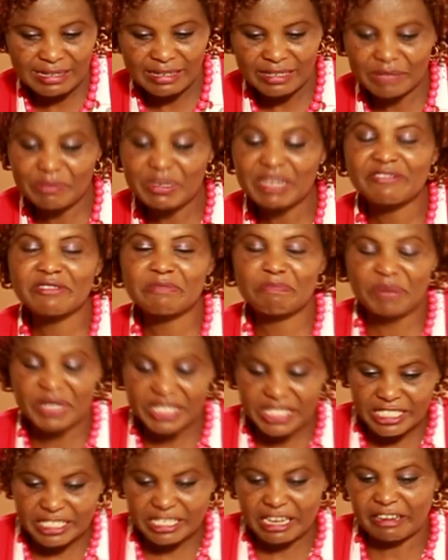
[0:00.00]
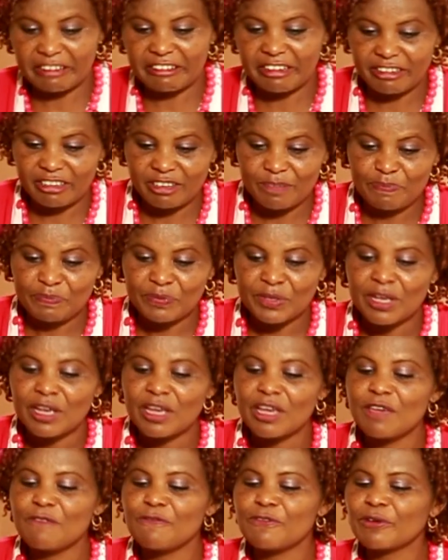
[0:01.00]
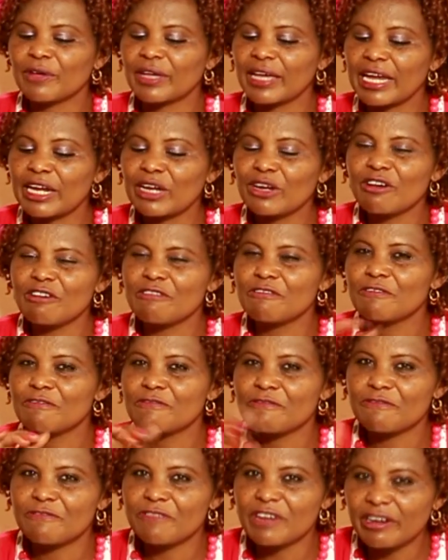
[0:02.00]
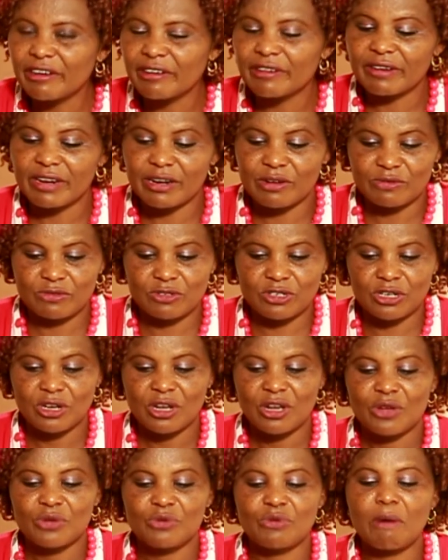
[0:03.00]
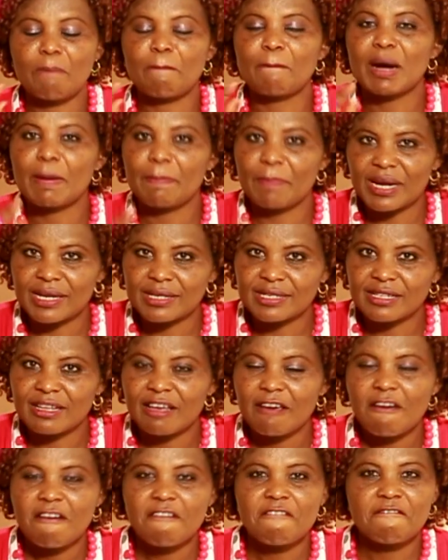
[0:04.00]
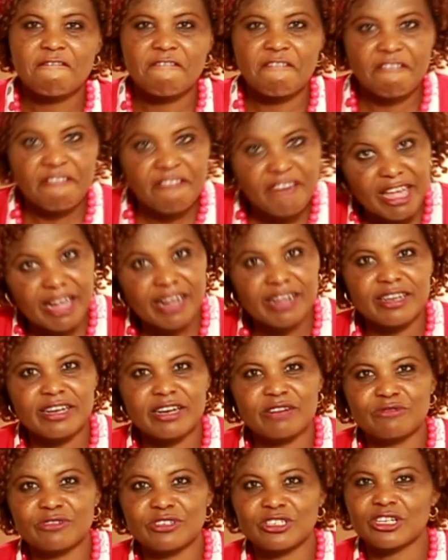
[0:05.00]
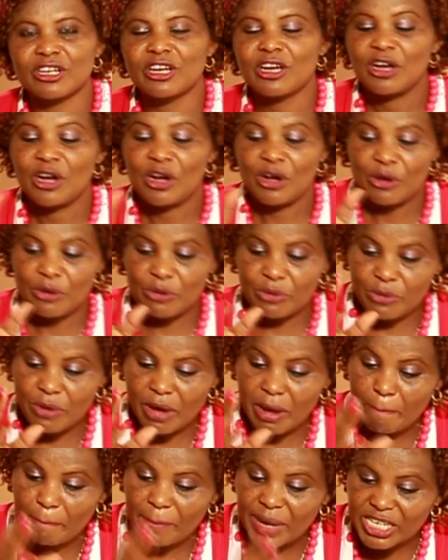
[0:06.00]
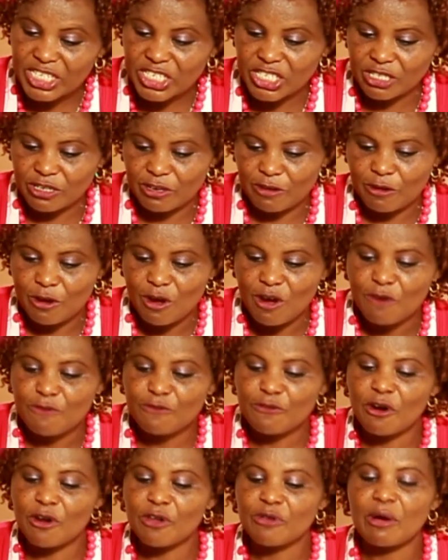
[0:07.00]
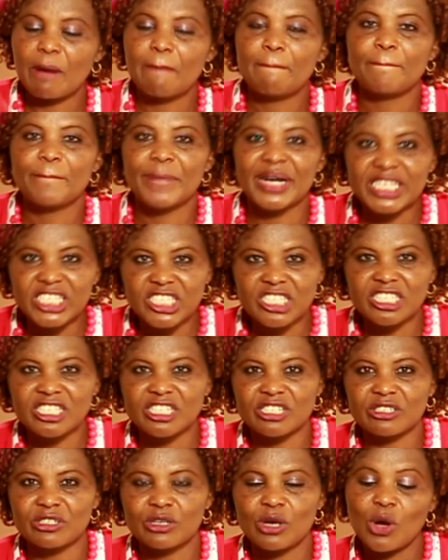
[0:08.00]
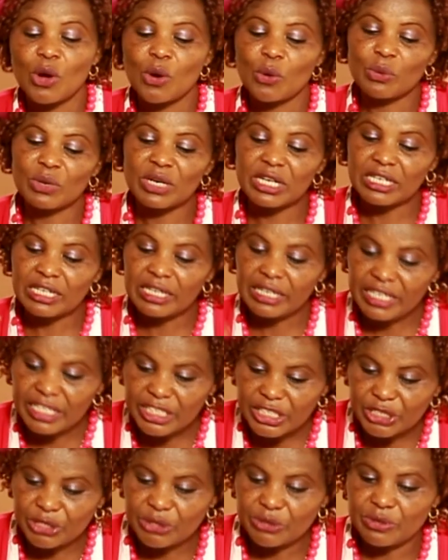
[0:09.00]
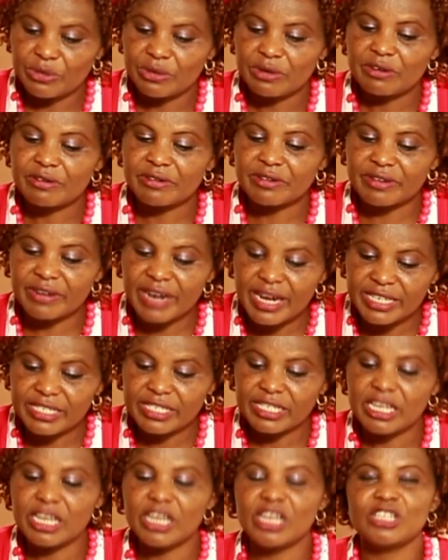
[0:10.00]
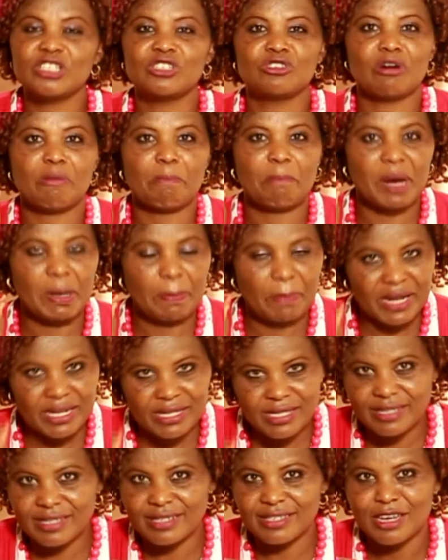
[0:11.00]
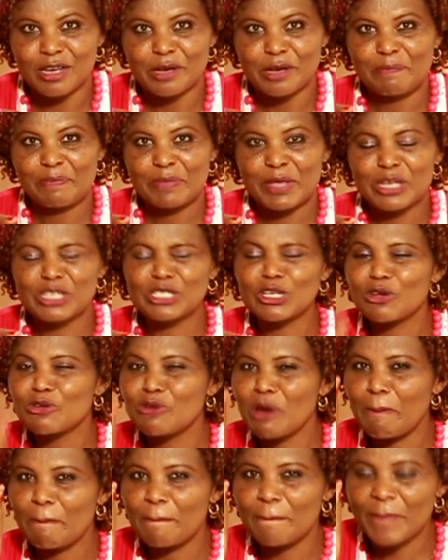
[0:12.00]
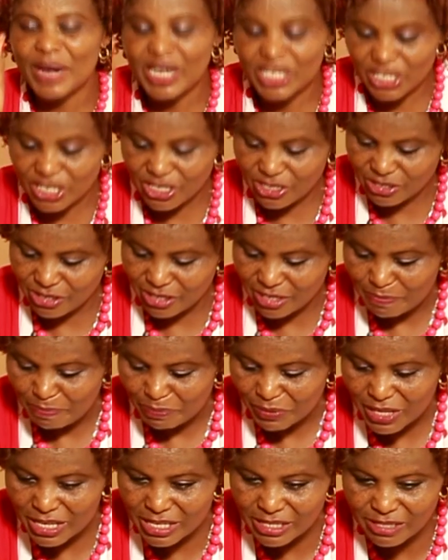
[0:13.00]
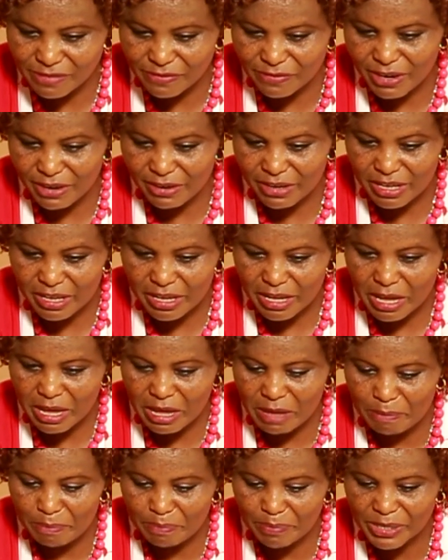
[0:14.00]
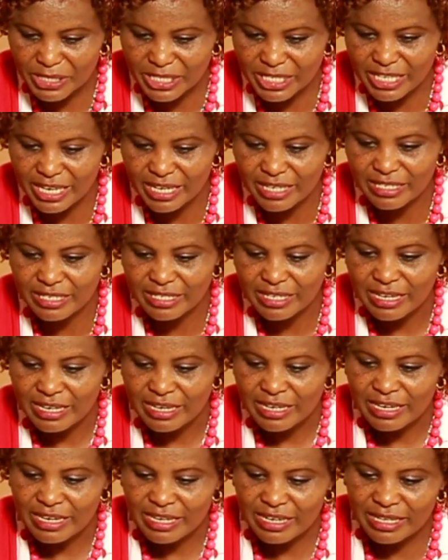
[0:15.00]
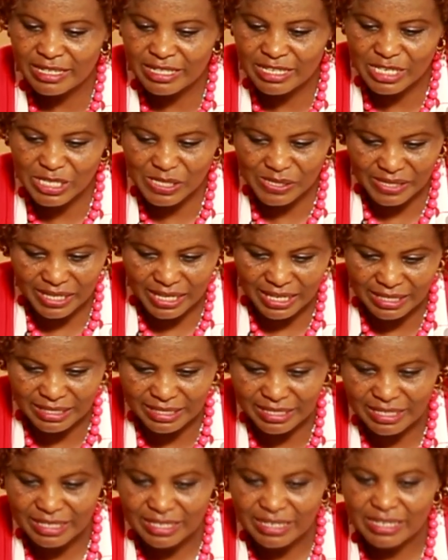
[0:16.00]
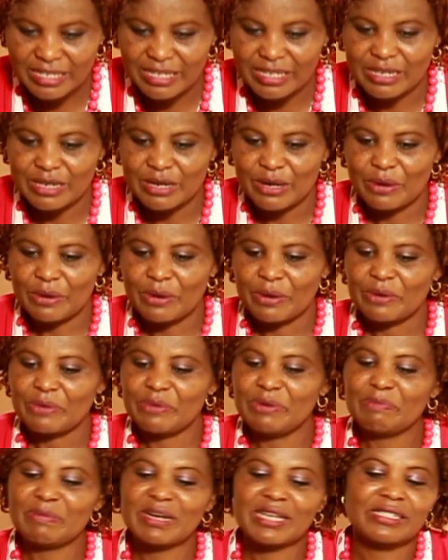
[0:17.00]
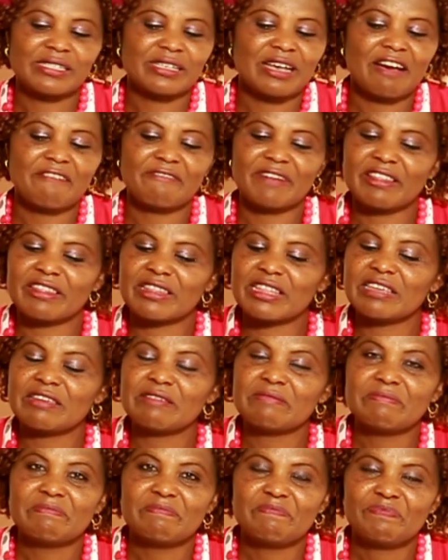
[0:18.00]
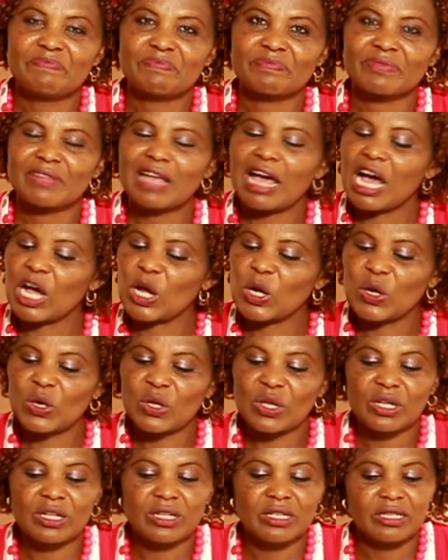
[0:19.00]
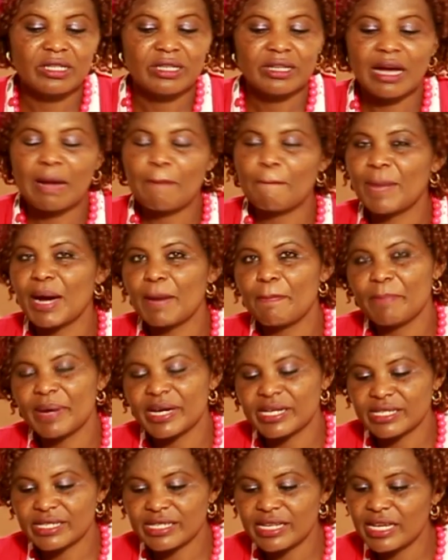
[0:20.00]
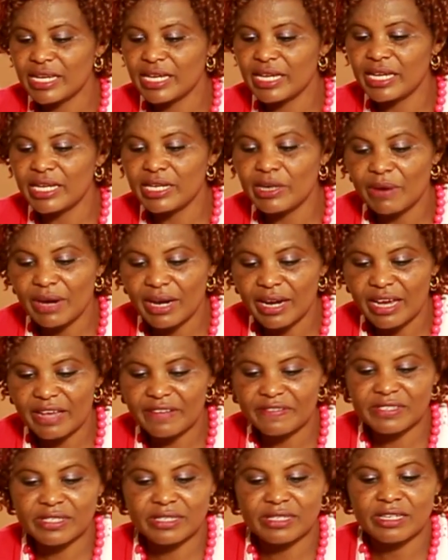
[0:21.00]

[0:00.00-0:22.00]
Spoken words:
Let me repeat it again. If you cannot figure out your purpose, figure out your passion. For your passion will lead you right into your purpose. So your passion is very important in this world. We must have a thing, a goal, a purpose in our lives.